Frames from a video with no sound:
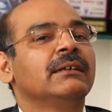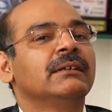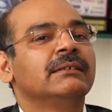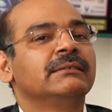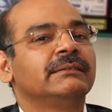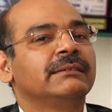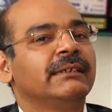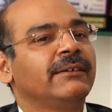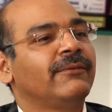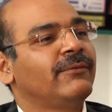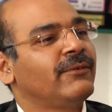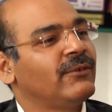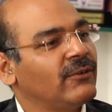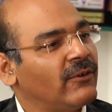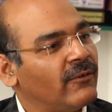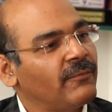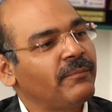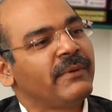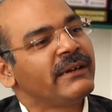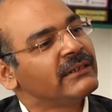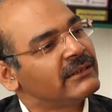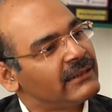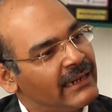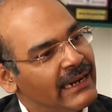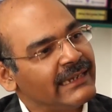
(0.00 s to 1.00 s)
safety of
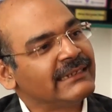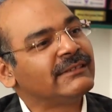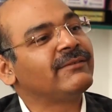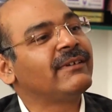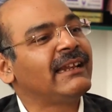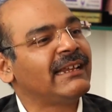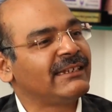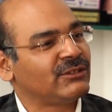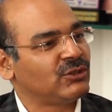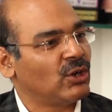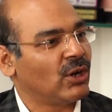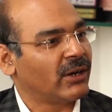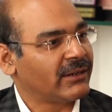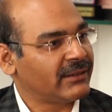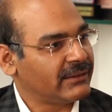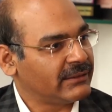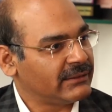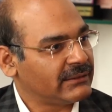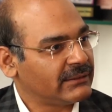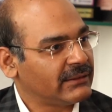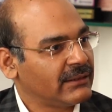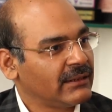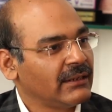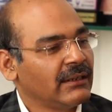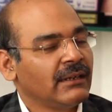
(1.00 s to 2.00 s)
patient as well as
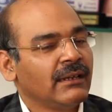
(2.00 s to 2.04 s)
doctors.